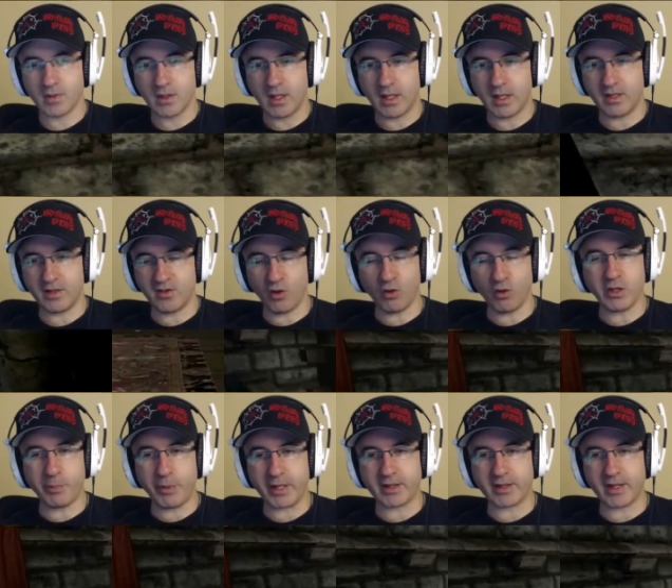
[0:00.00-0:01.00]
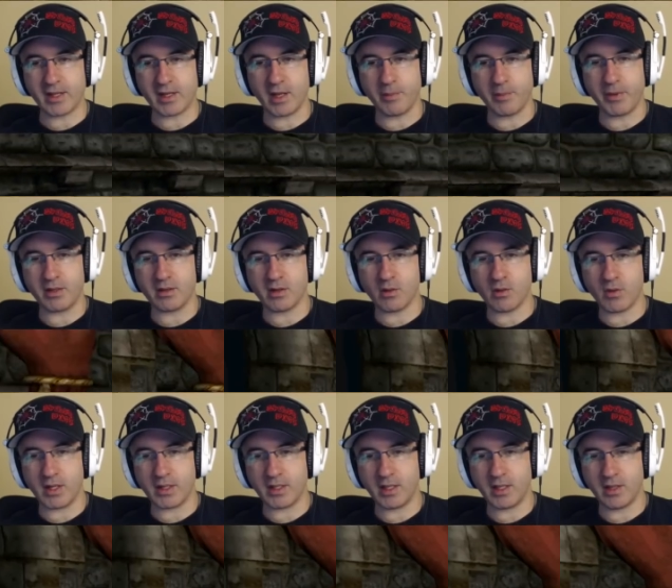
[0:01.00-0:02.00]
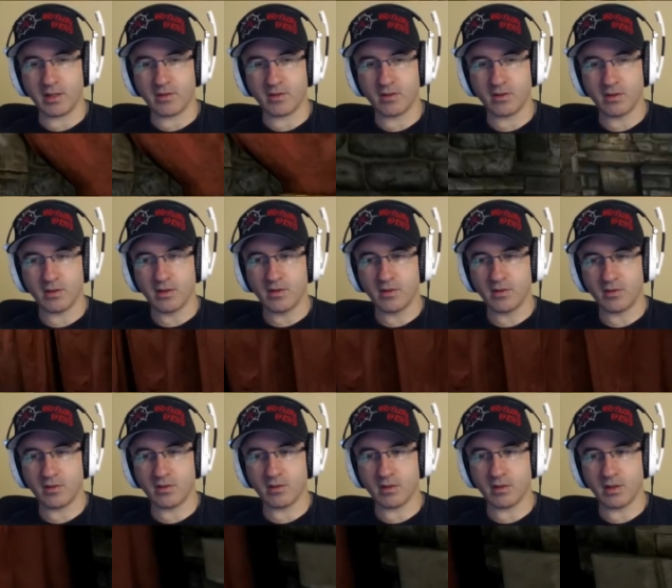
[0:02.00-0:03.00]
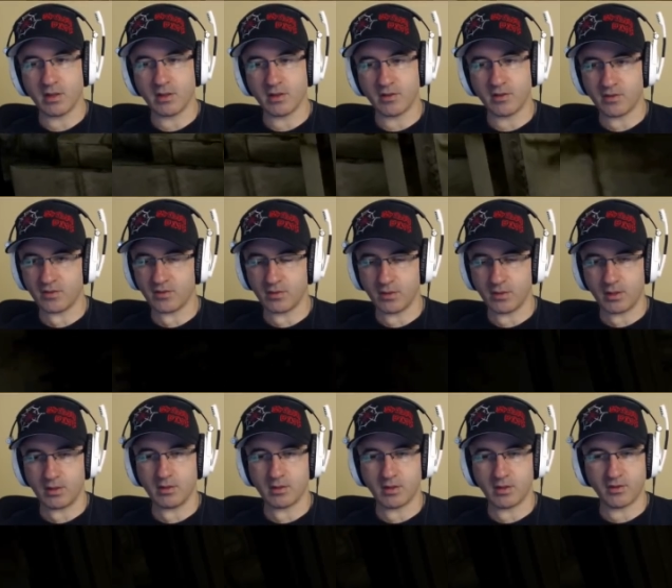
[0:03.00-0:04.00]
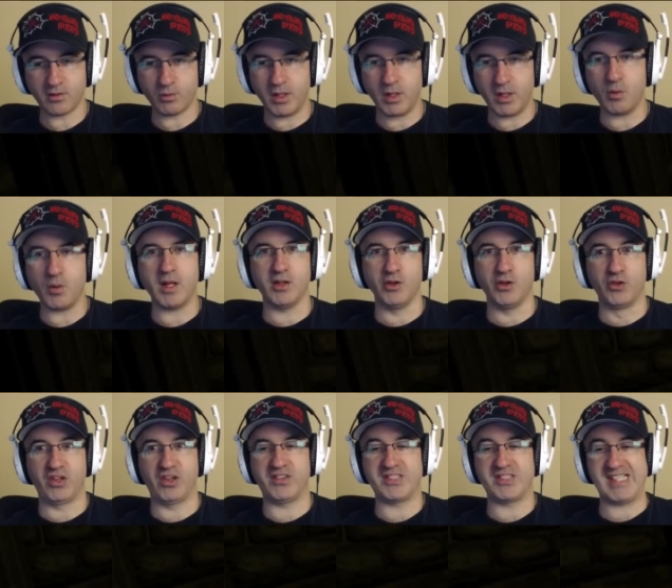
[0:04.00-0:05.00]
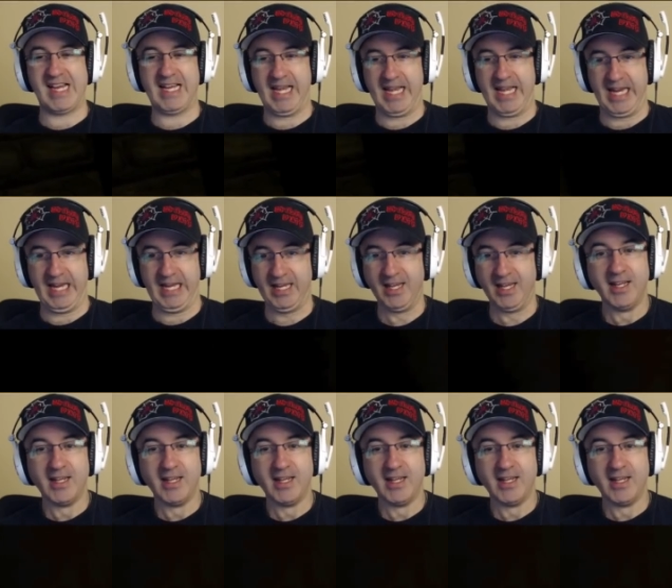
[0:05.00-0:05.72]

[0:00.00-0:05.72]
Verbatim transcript: I can totally pick that up. I don't know why I can't. So, alright, let's just go down here, because we don't want to lose our sanity.